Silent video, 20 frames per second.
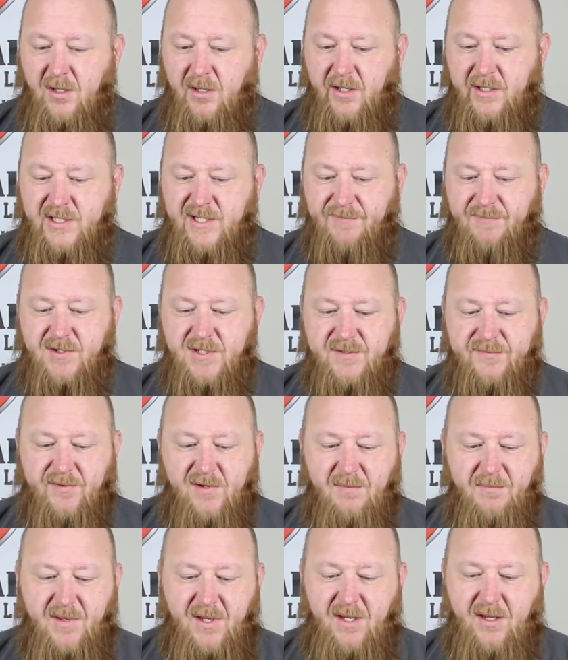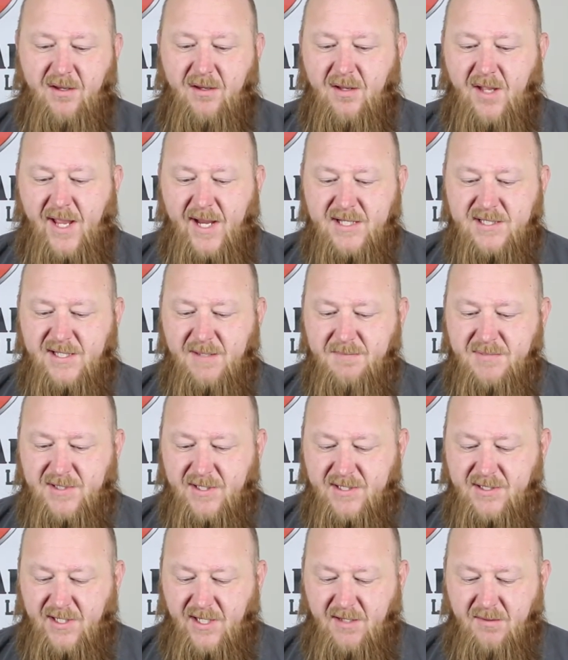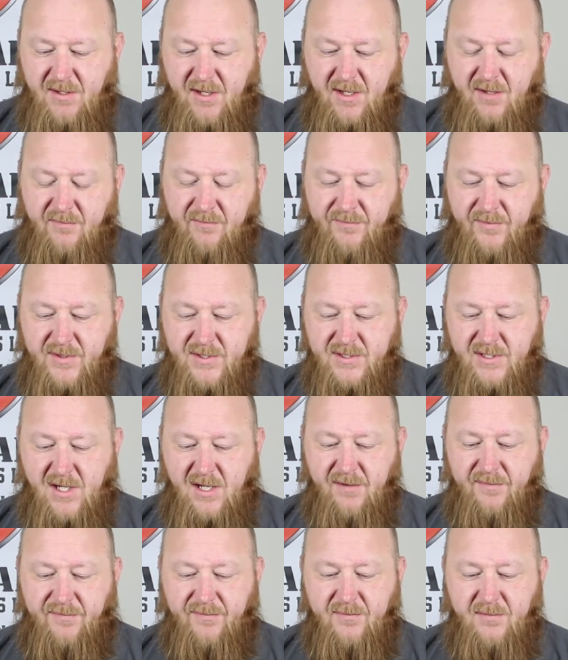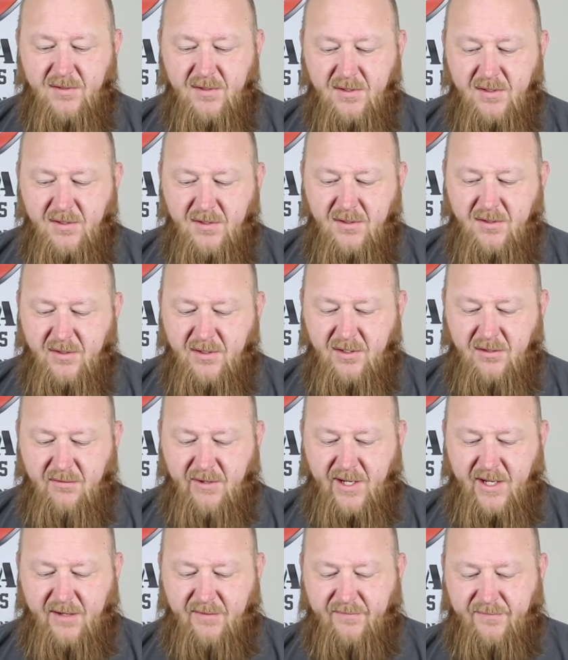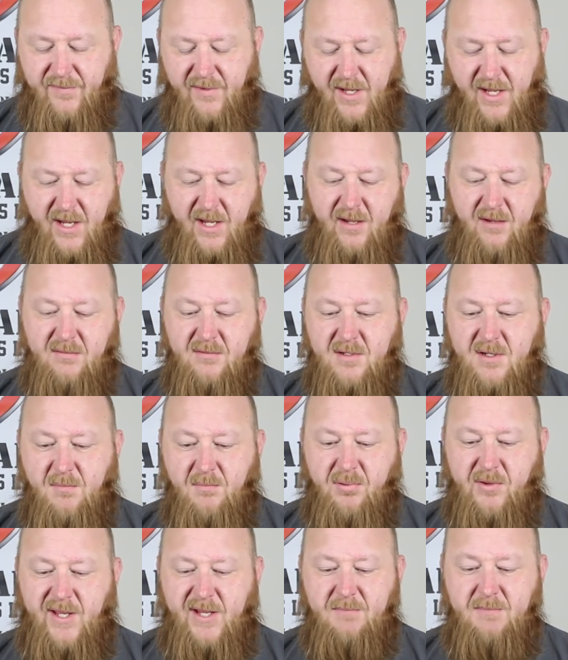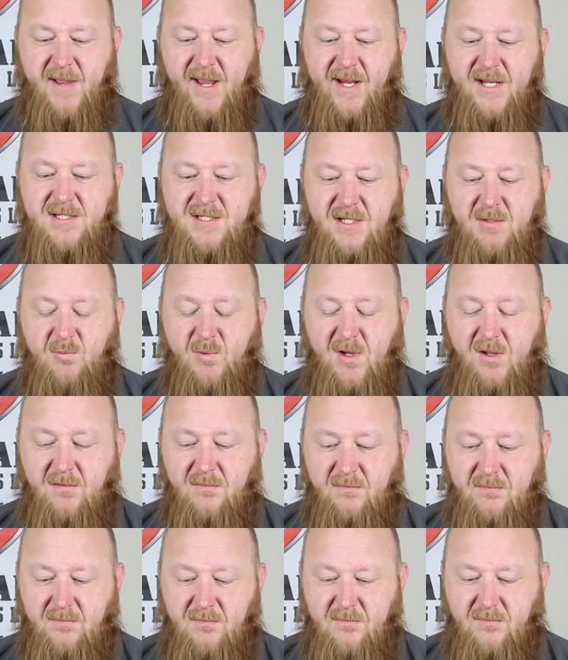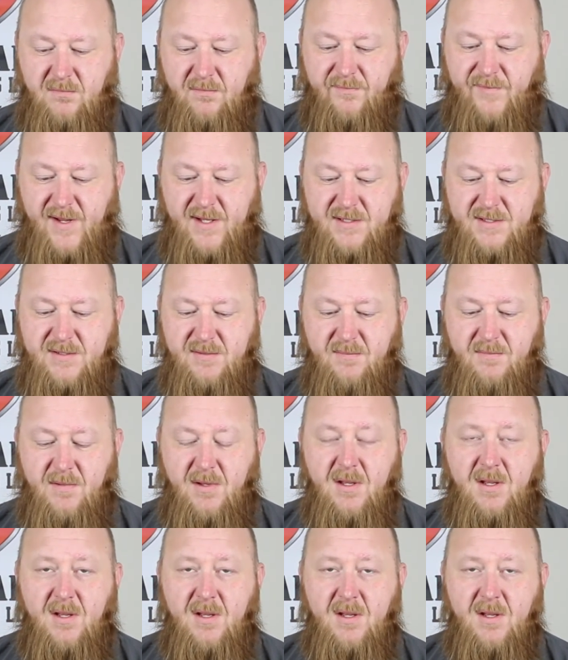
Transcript: It differs from the XM16 in, first off, you have a complete magazine well fence.